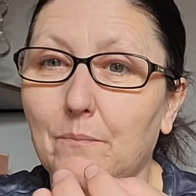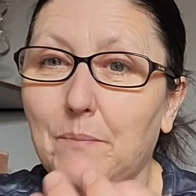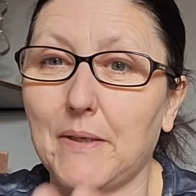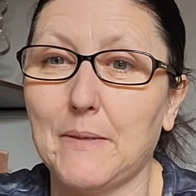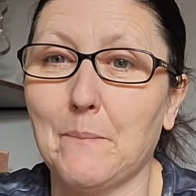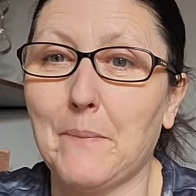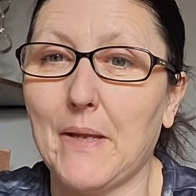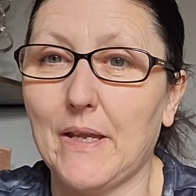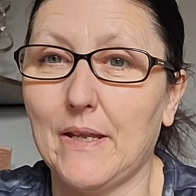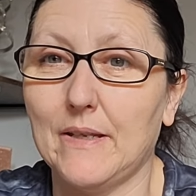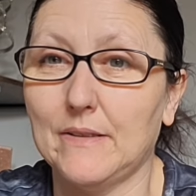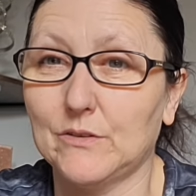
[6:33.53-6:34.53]
being in
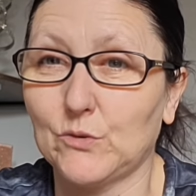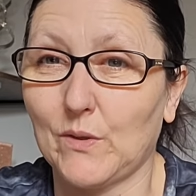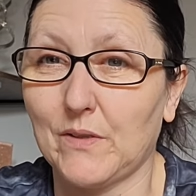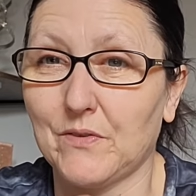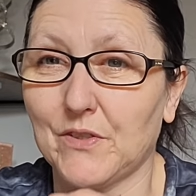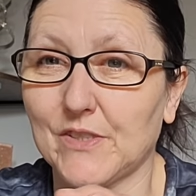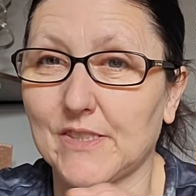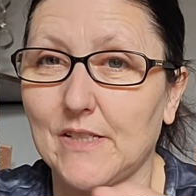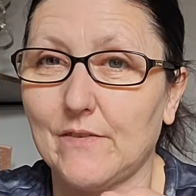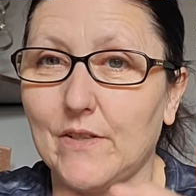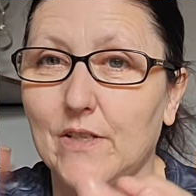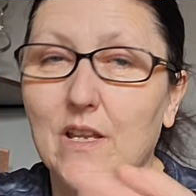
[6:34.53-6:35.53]
pain
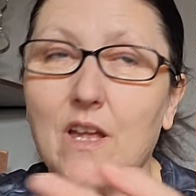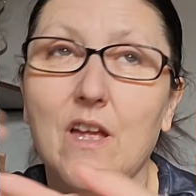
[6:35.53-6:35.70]
24/7,